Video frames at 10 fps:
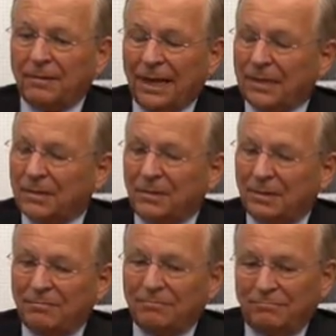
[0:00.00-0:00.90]
that's
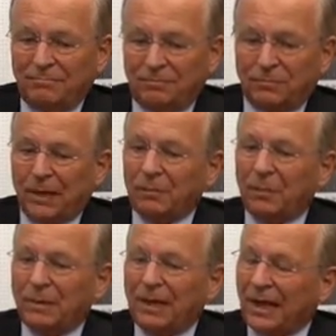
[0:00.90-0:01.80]

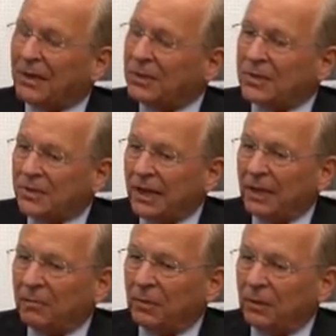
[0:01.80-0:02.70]
probably not a
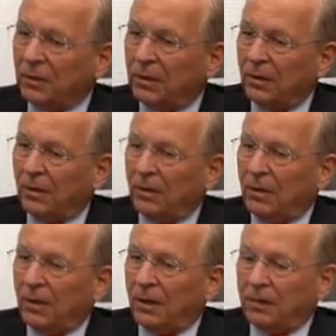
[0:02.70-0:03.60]
sustainable
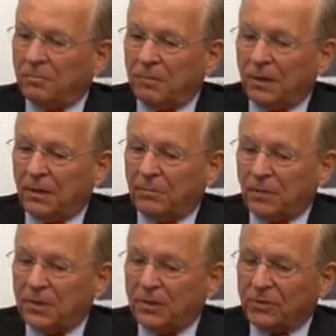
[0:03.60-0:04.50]

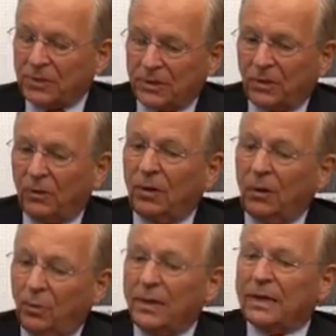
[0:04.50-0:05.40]
position. So
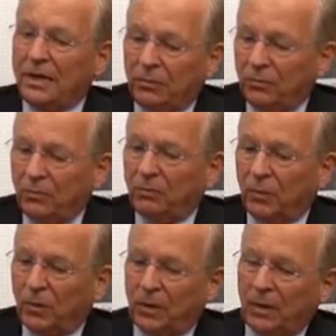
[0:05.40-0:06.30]
we need to do
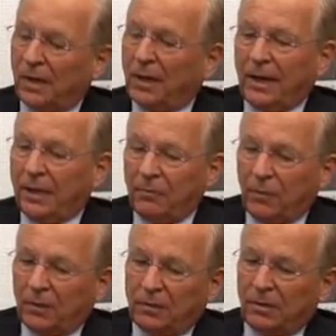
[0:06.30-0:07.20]
more. And
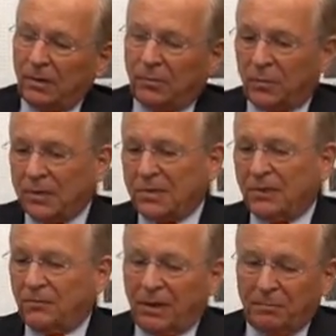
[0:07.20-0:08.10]
what
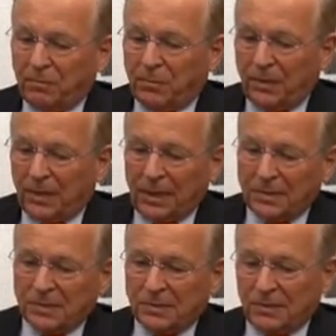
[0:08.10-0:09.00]
President Trump
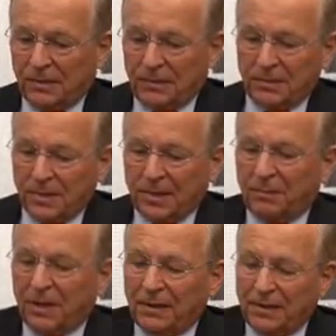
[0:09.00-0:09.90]
has said
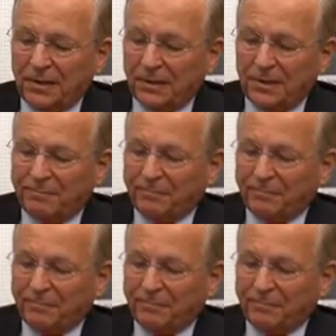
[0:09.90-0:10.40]
about this,